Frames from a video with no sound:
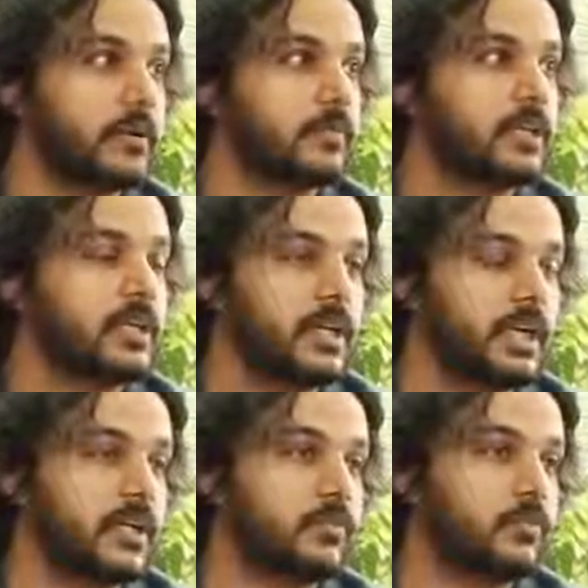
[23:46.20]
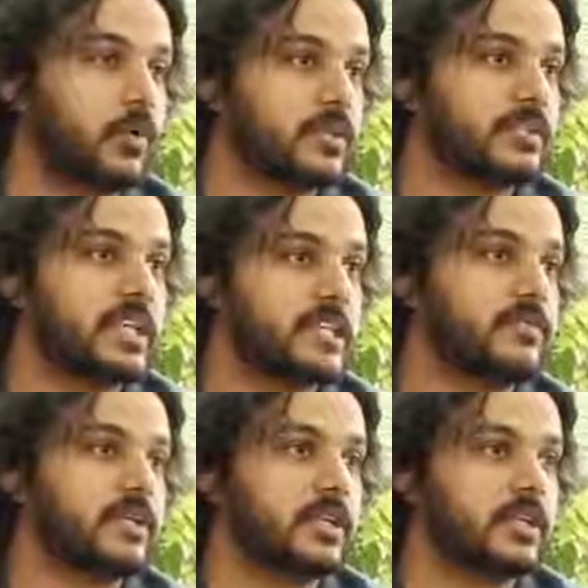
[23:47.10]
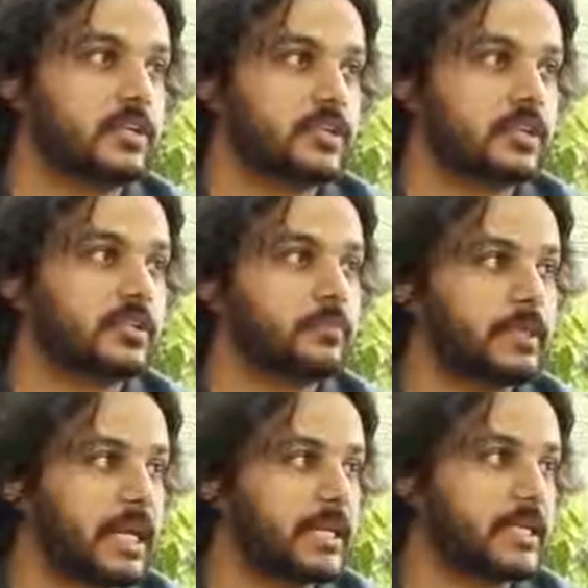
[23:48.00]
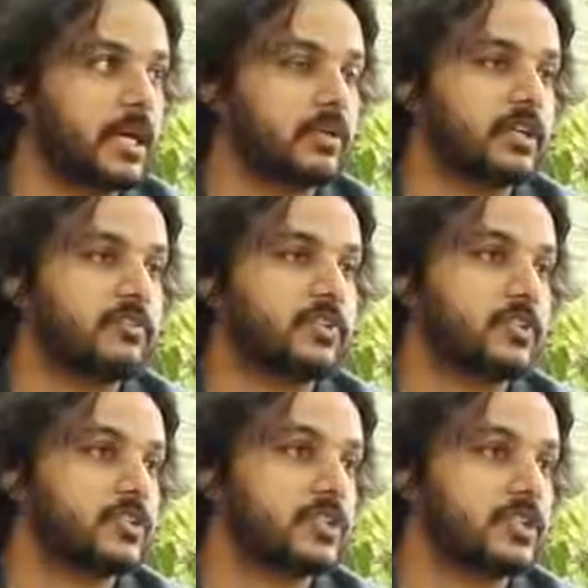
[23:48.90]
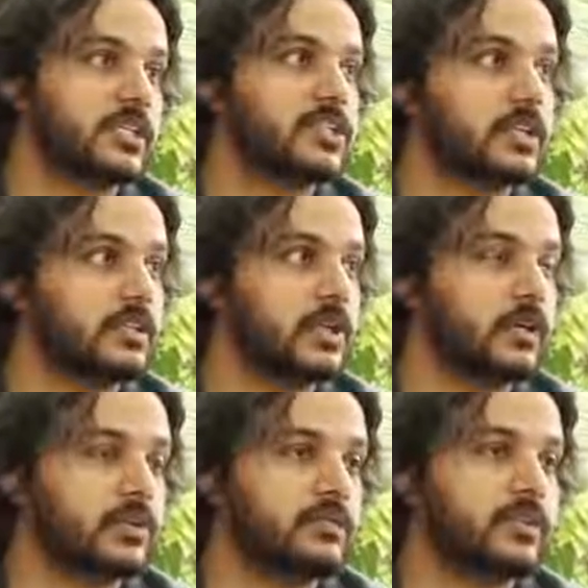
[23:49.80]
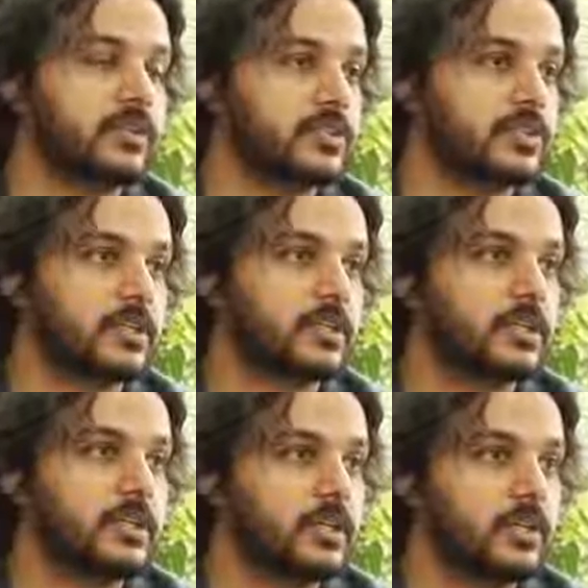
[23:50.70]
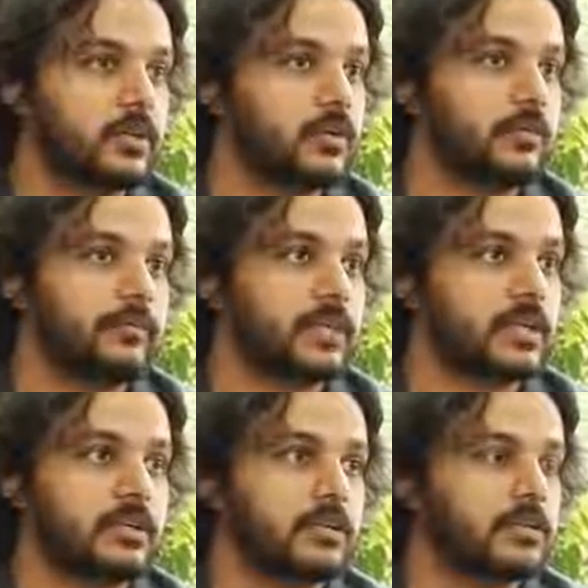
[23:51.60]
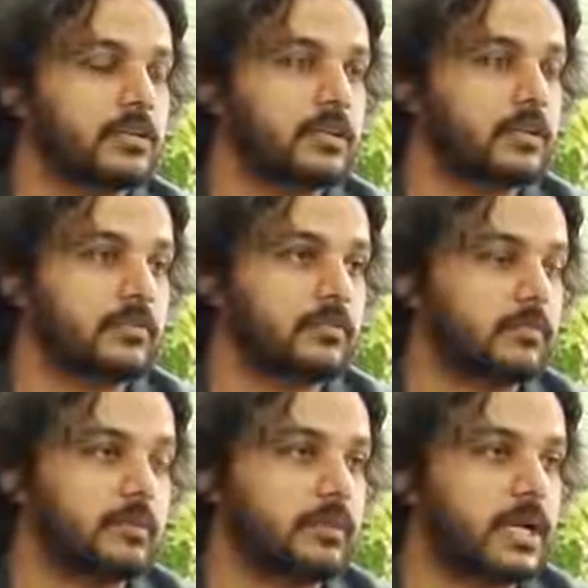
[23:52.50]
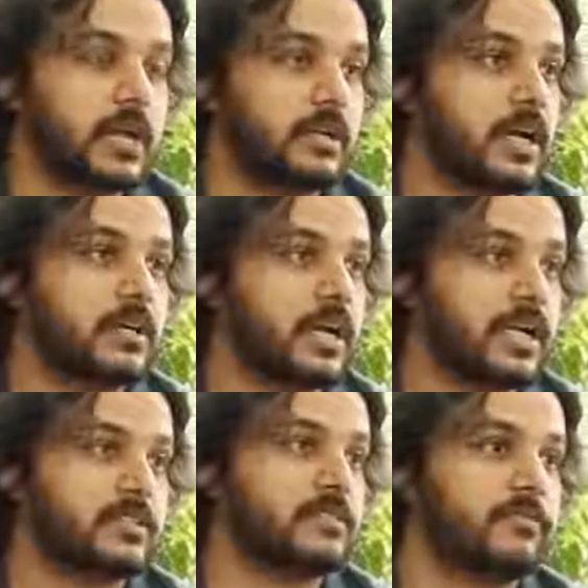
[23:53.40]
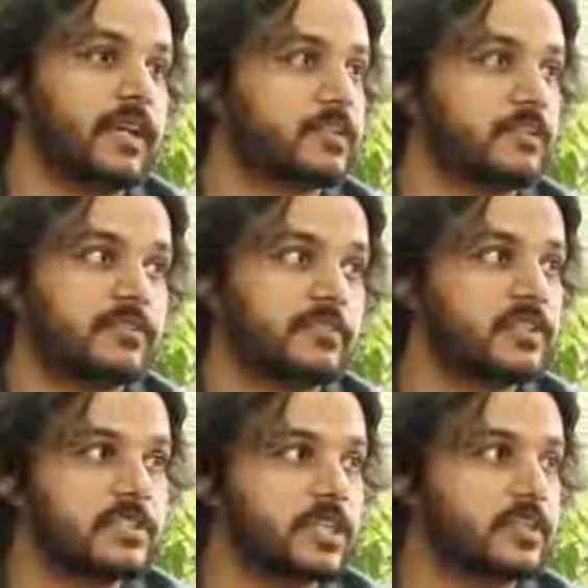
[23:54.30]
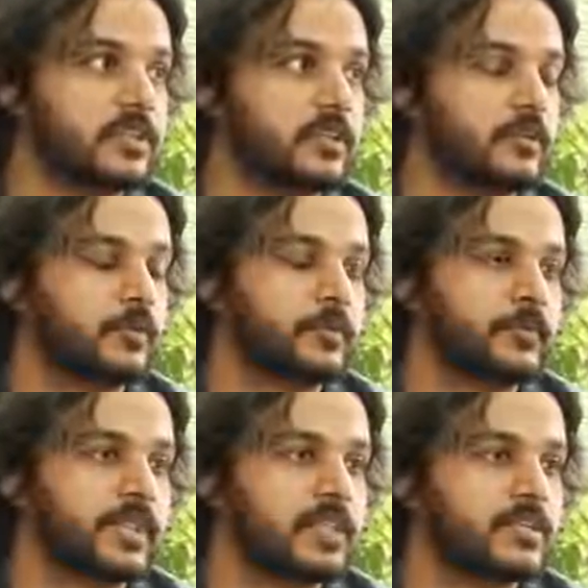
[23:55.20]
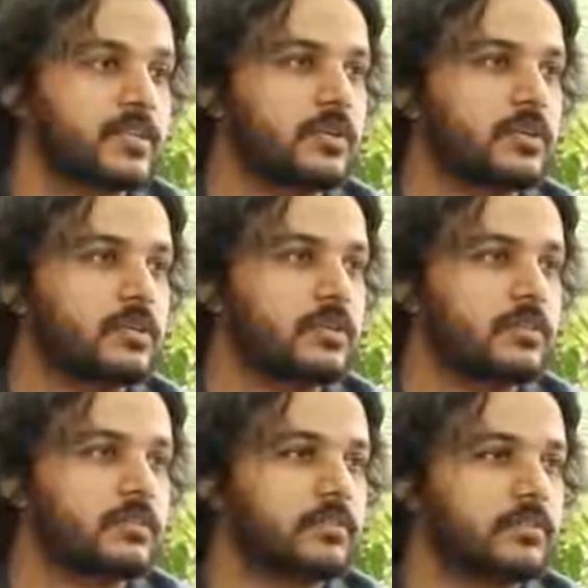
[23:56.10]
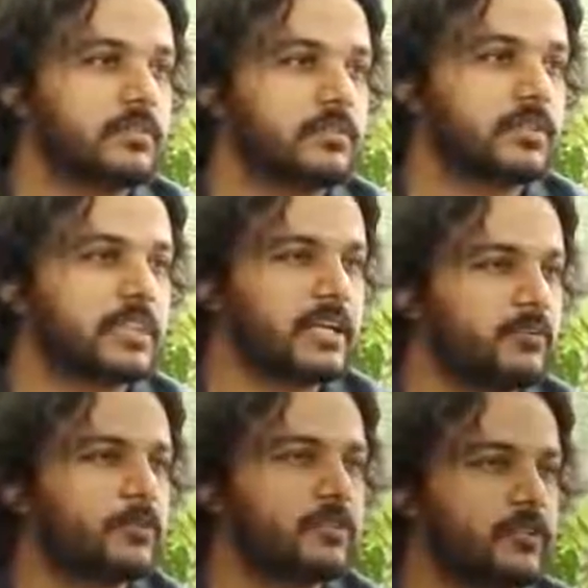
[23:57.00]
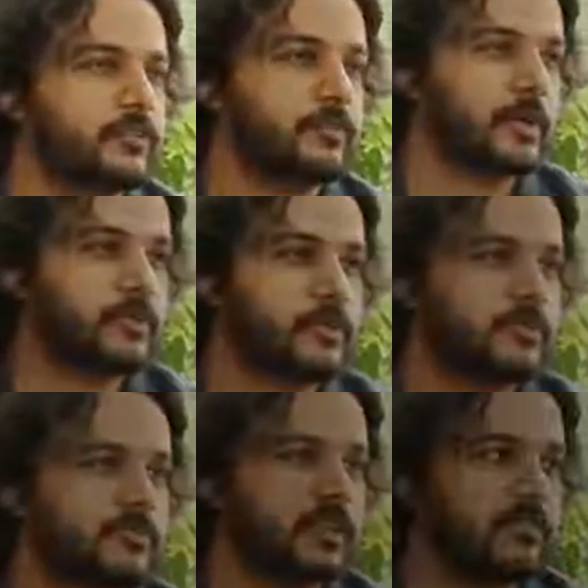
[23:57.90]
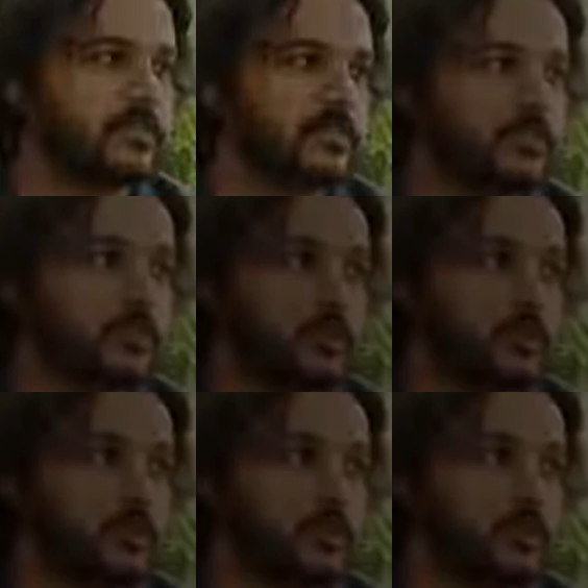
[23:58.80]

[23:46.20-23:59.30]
them, and in what sense we can nurture the planet, how can we nurture each other, how can we nurture, you know, our next phase of civilization, you know. So that would be one of my most favorite